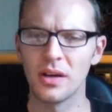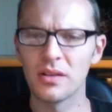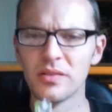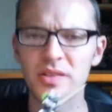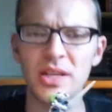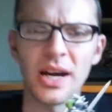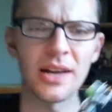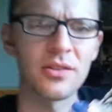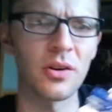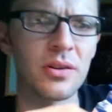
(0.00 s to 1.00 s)
And this guy,
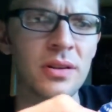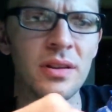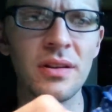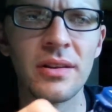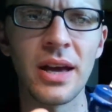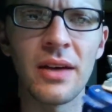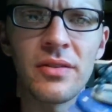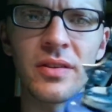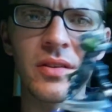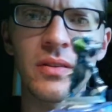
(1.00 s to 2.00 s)
I thought he didn't have
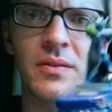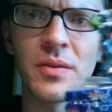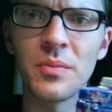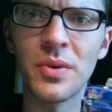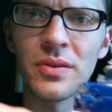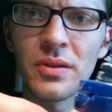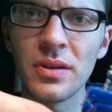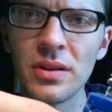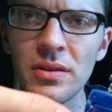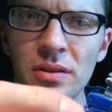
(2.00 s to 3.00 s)
it, but
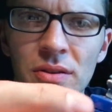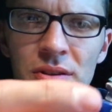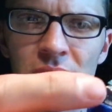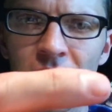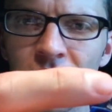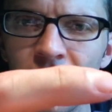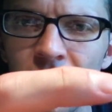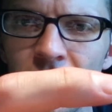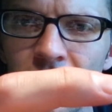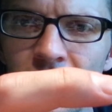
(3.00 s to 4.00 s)
it does have
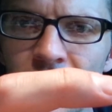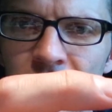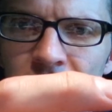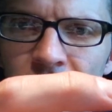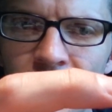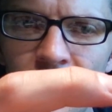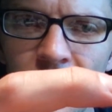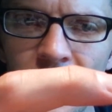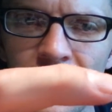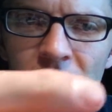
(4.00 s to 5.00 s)
an
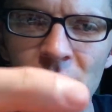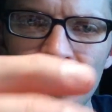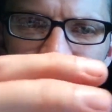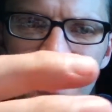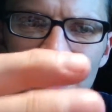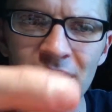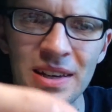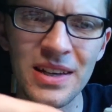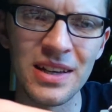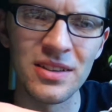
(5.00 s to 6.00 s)
area here, but
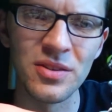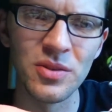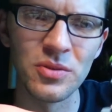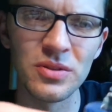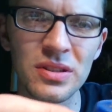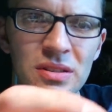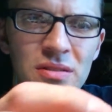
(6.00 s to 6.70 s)
don't